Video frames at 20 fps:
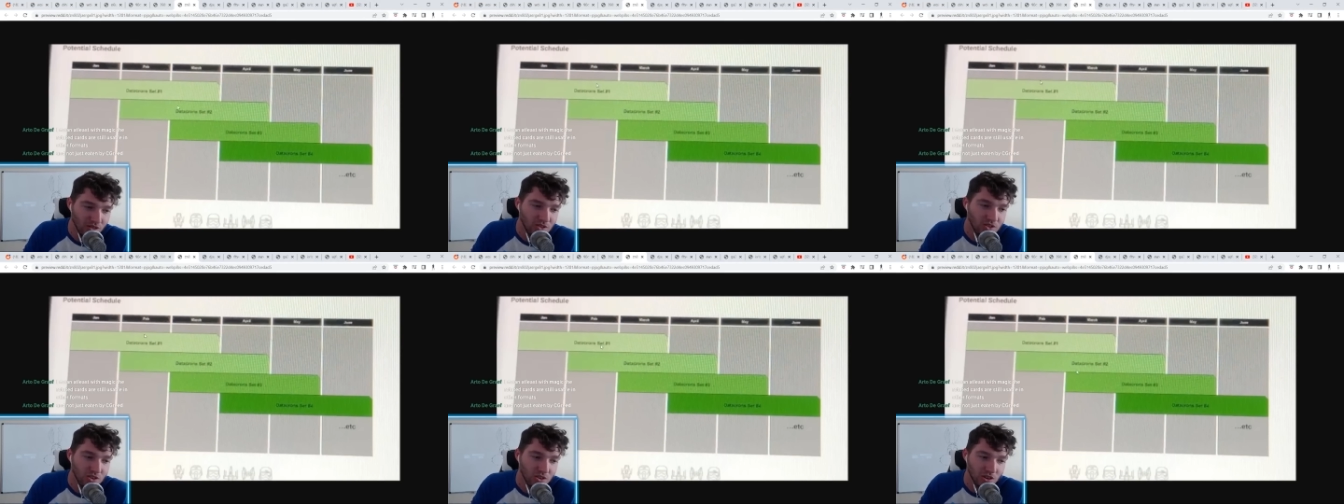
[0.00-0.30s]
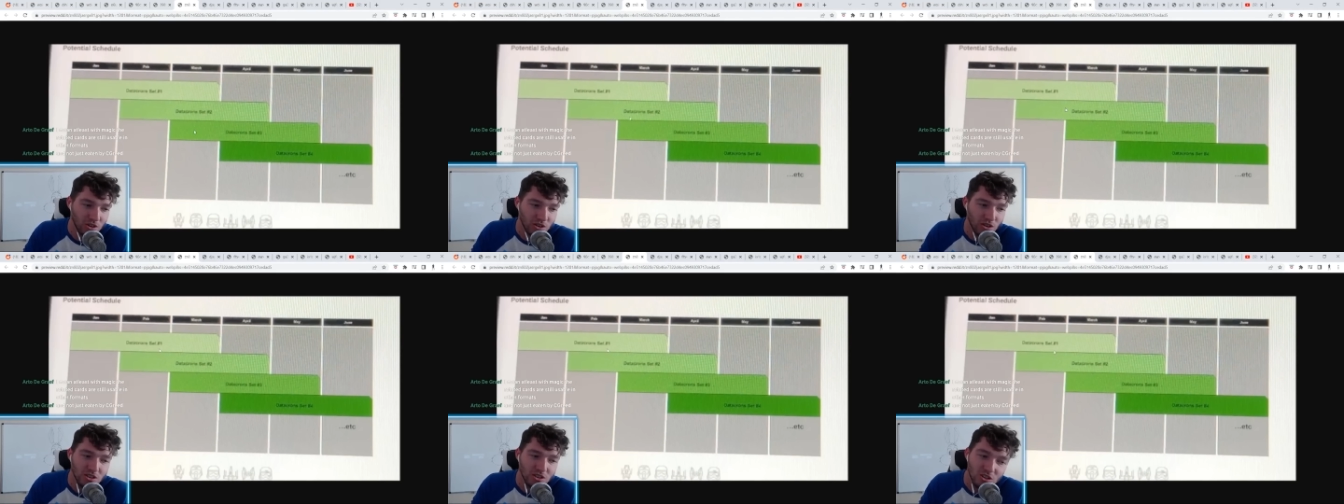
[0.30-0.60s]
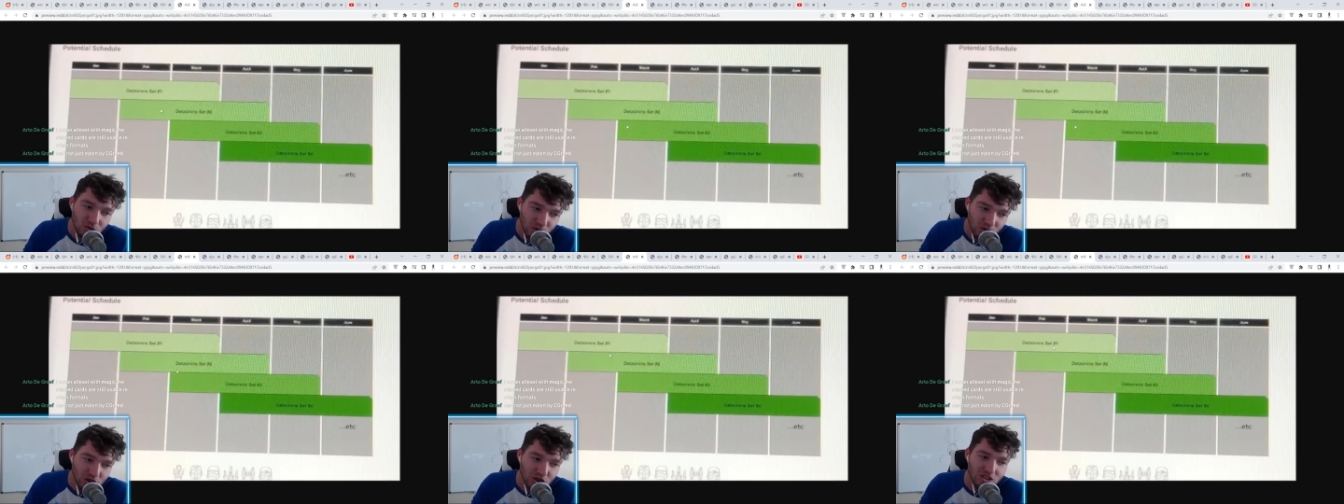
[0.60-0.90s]
So you're
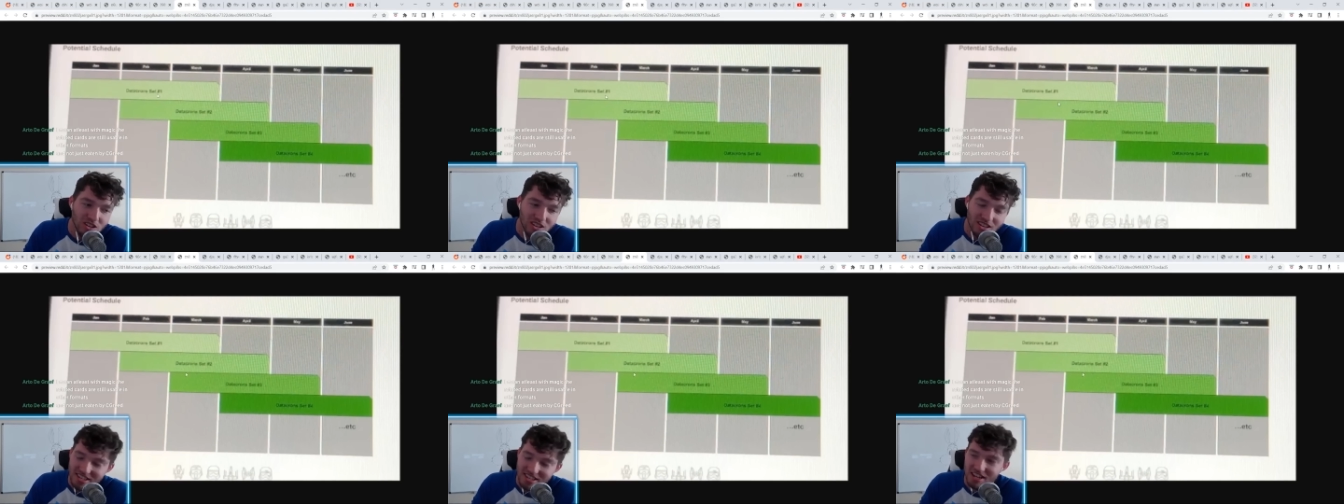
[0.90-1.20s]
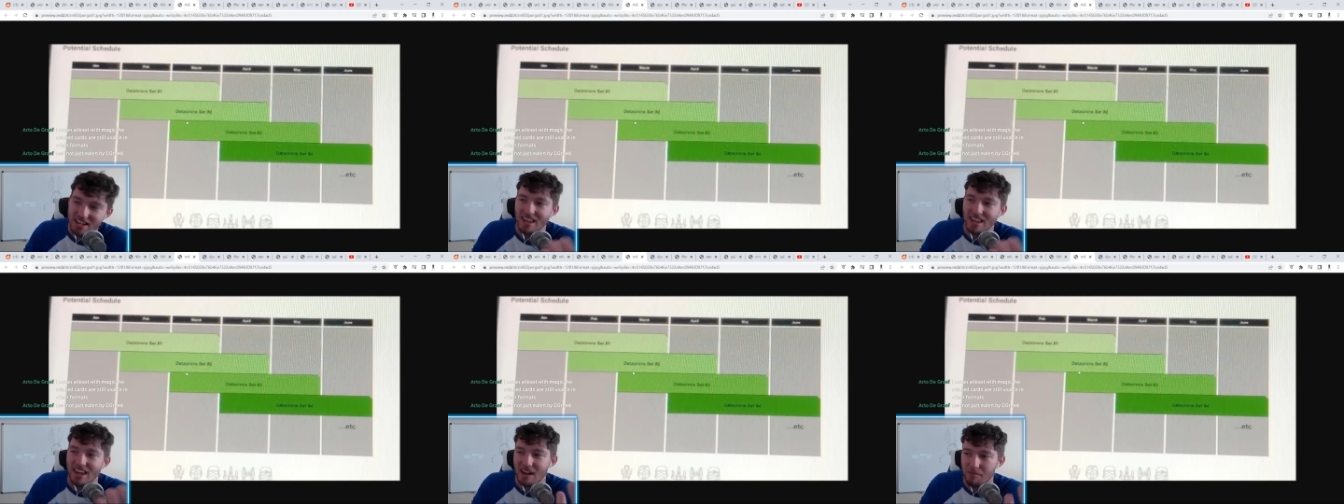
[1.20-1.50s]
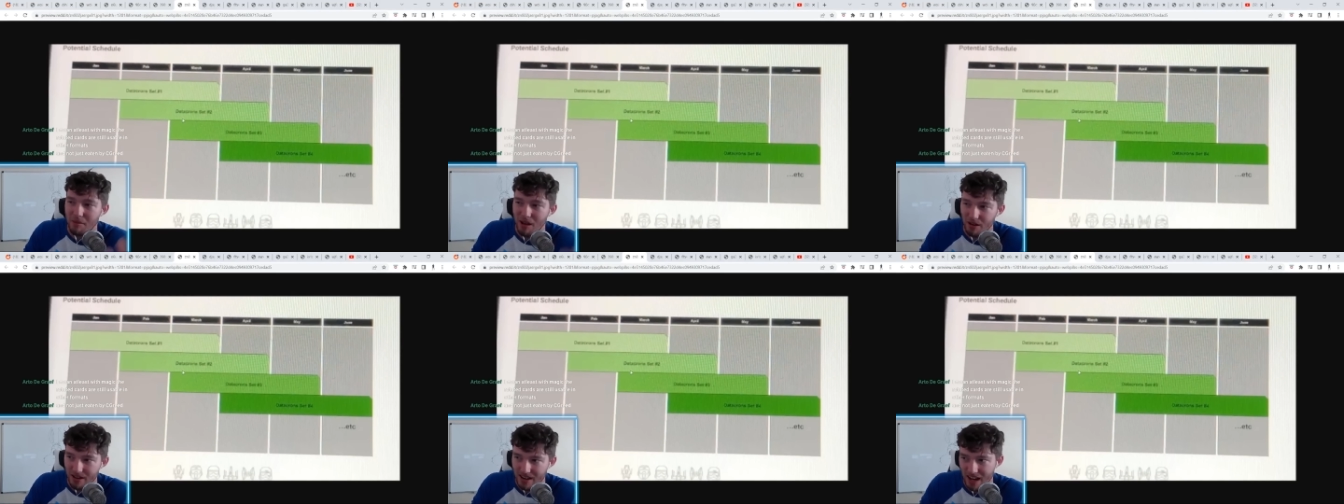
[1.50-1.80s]
usually sitting at
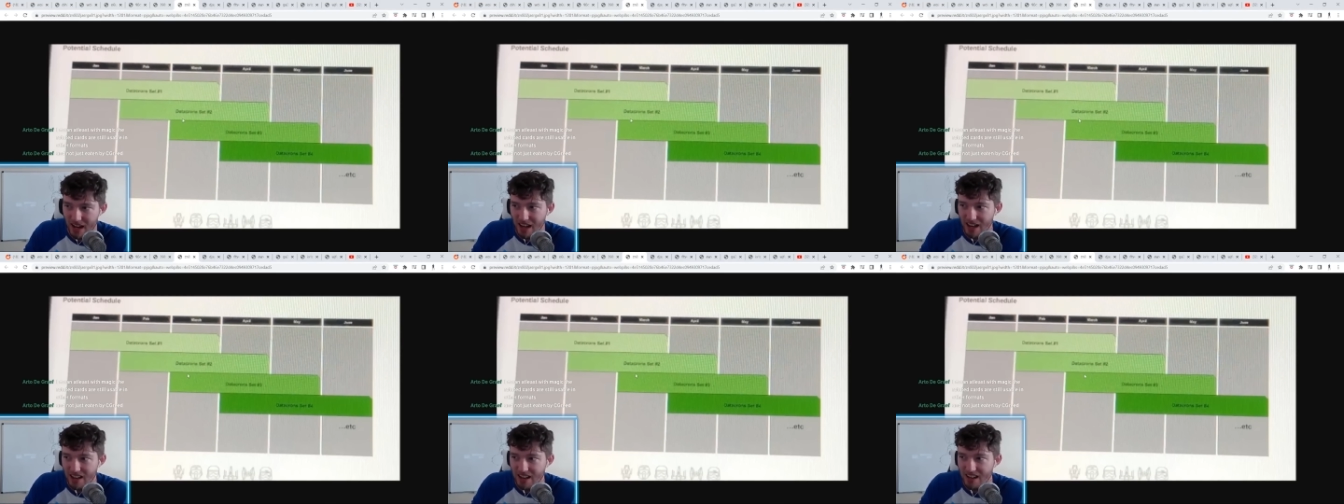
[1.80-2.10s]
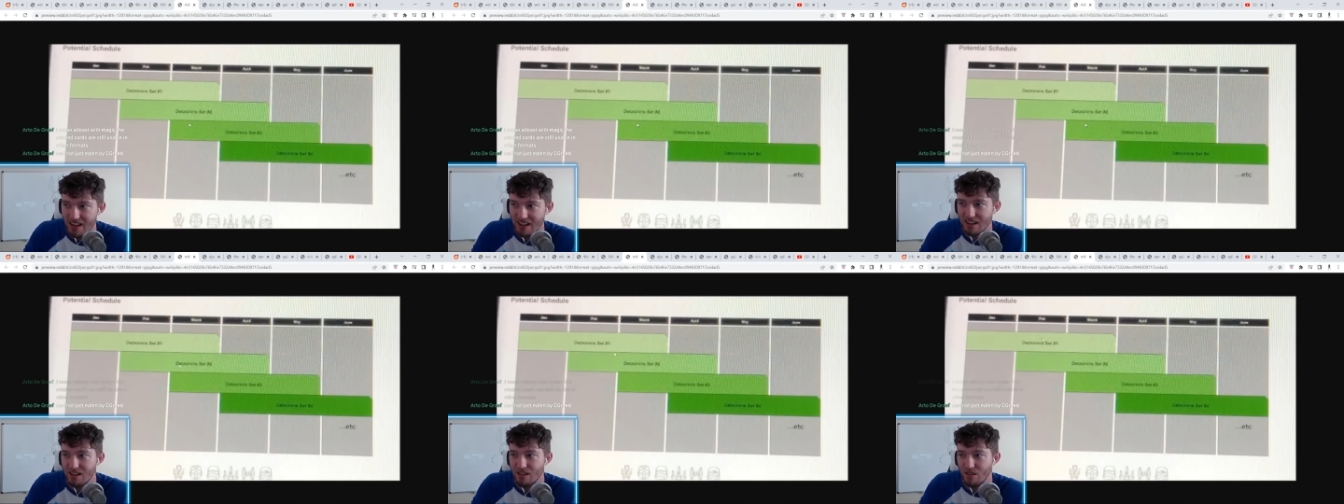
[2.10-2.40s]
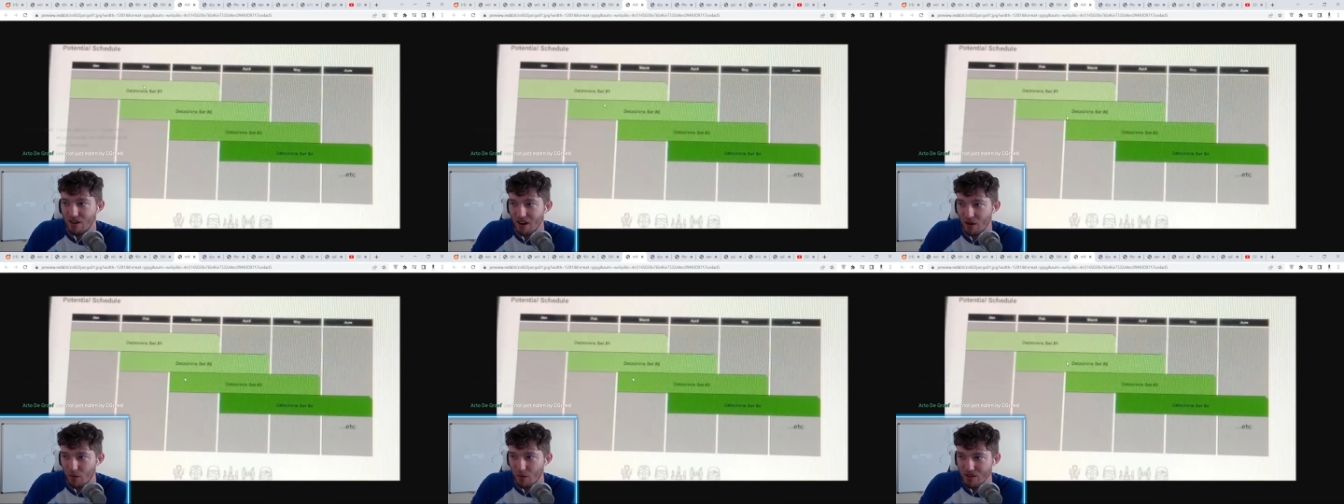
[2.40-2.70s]
about nine,
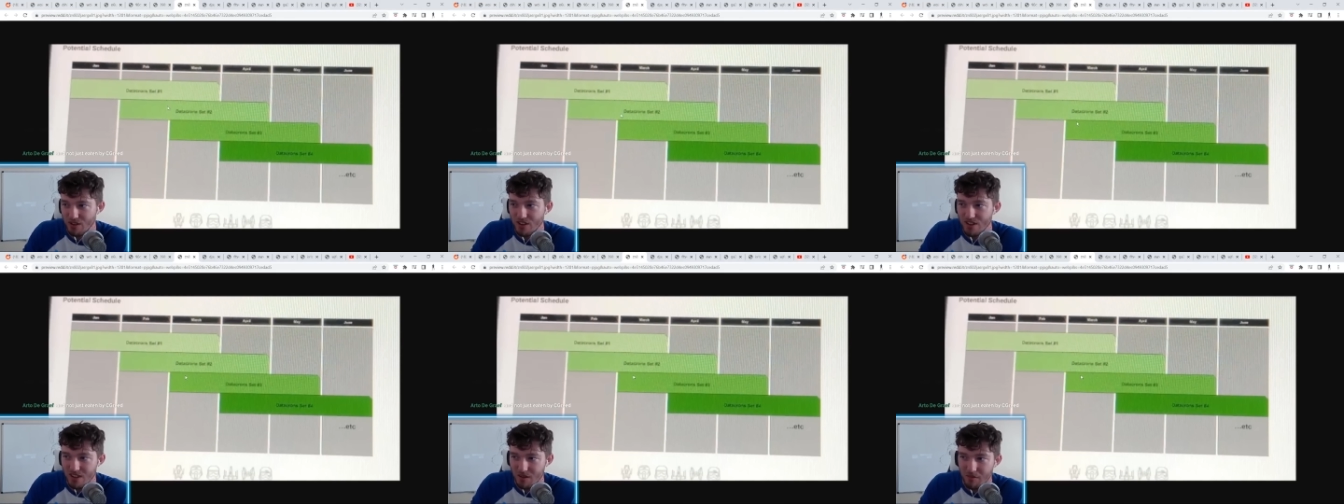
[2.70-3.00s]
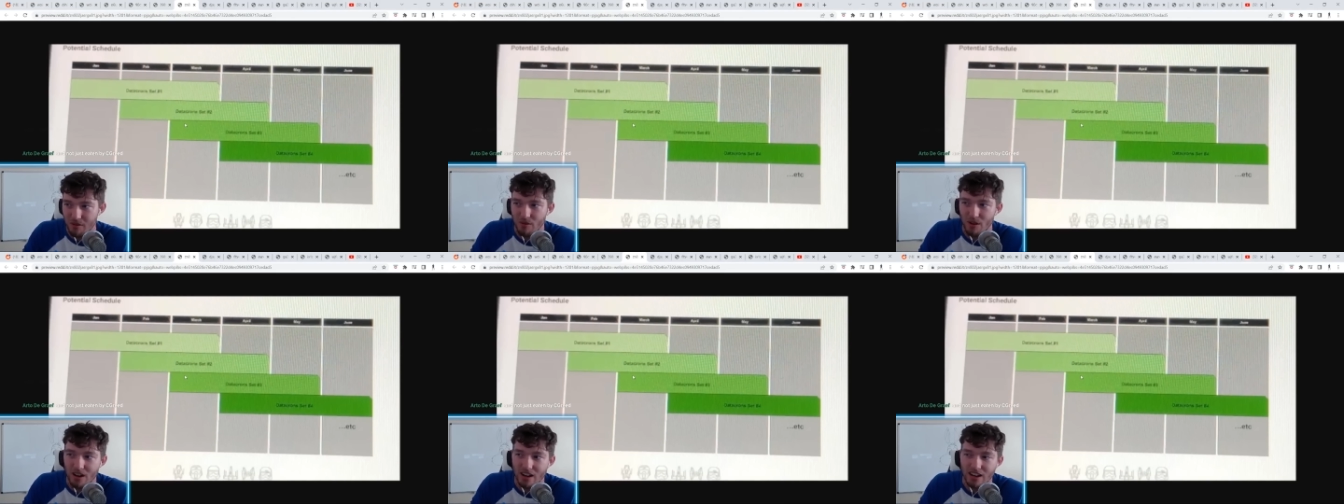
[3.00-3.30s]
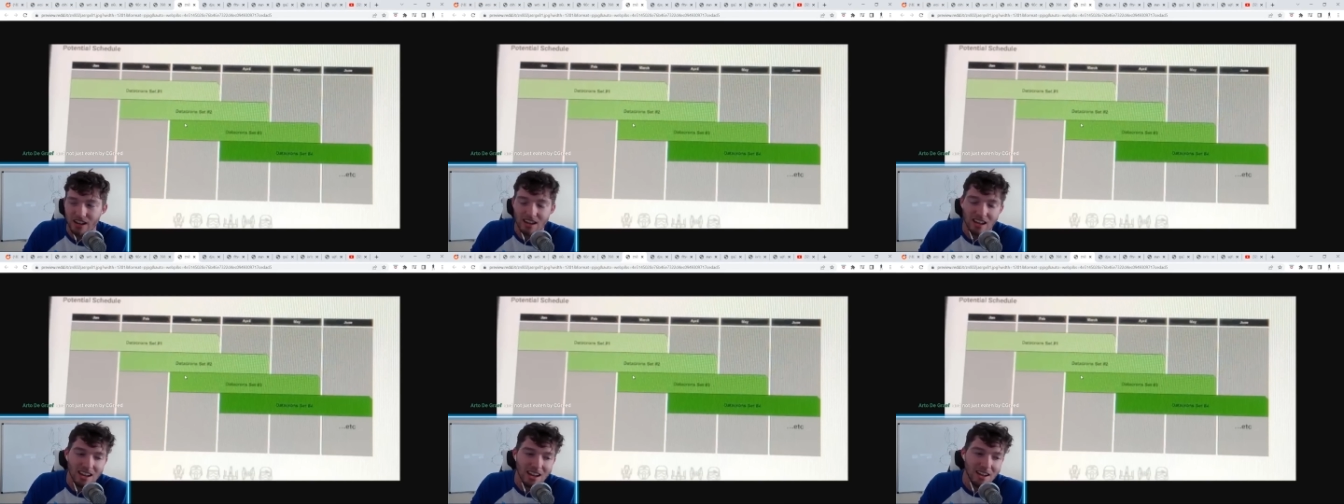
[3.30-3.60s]
right? Once it's up and
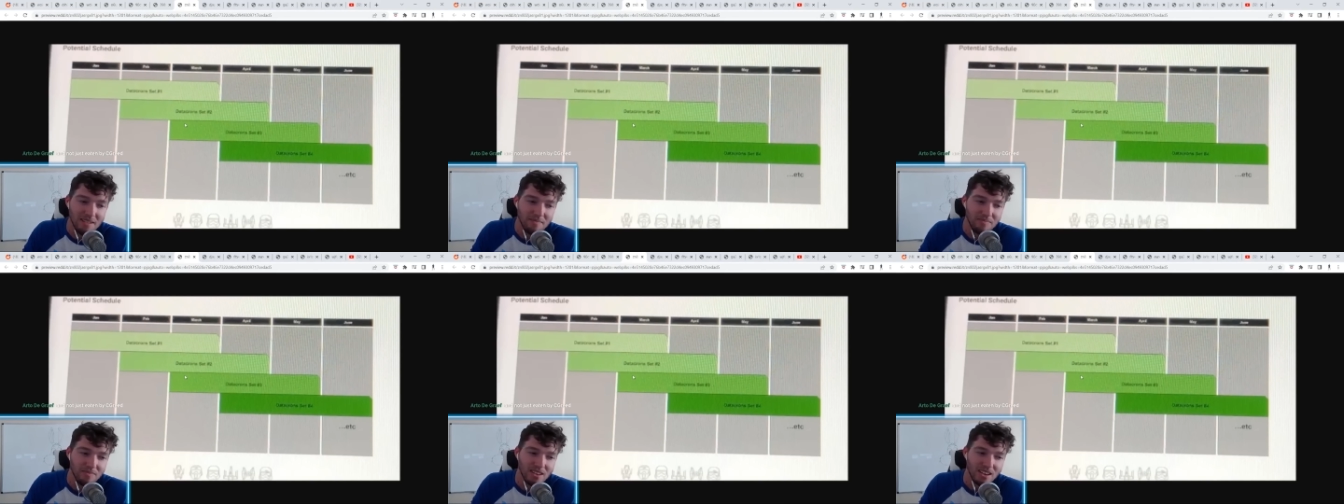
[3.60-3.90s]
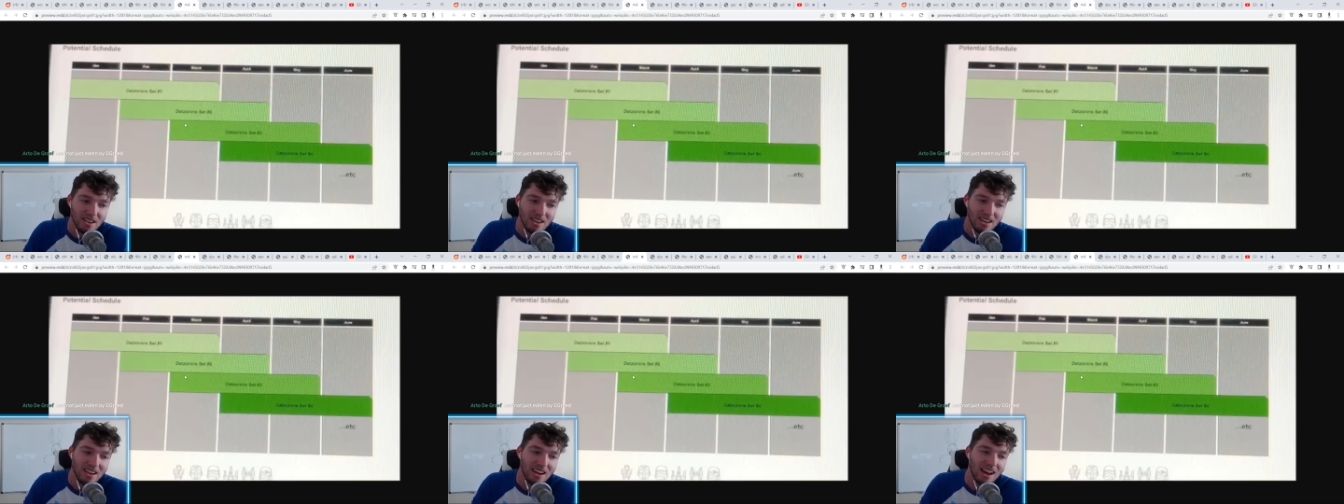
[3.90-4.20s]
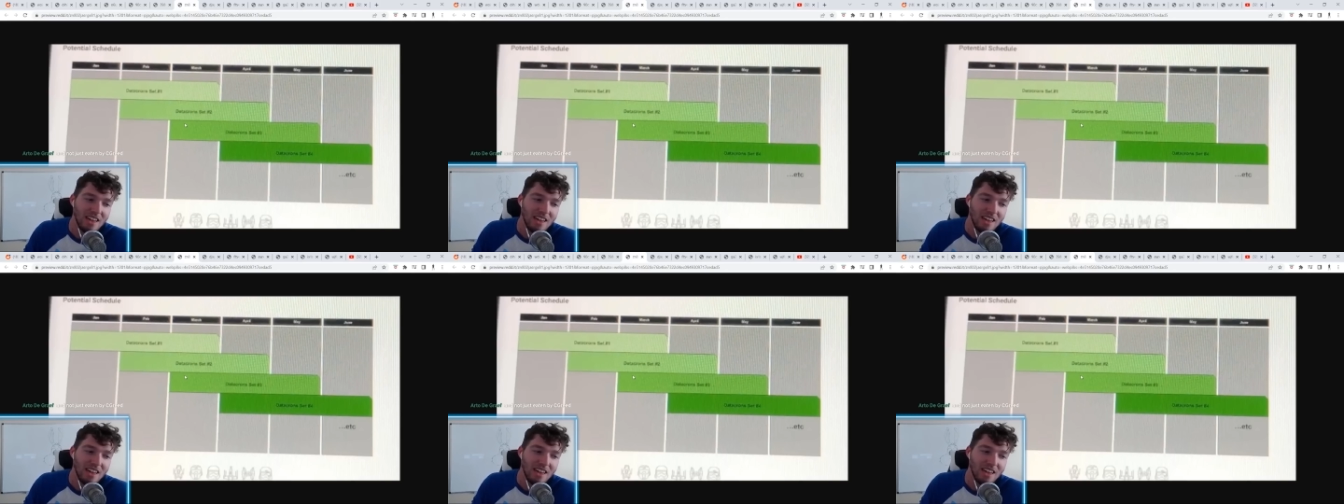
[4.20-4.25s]
running. Uh-huh.